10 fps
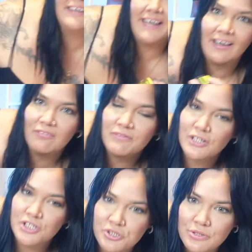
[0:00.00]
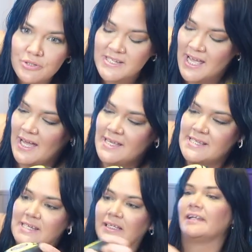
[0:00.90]
Now for the true
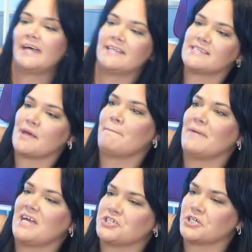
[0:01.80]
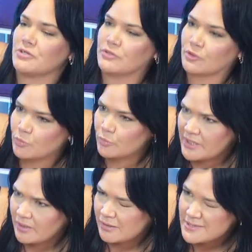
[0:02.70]
test, let's measure the
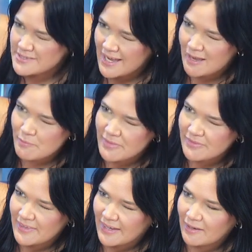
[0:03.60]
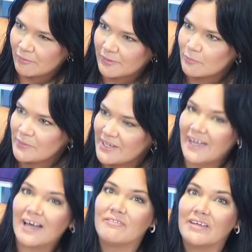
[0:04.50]
real depth now that we
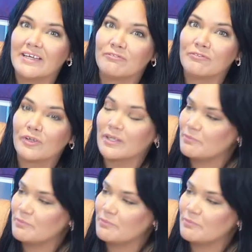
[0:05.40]
have it fully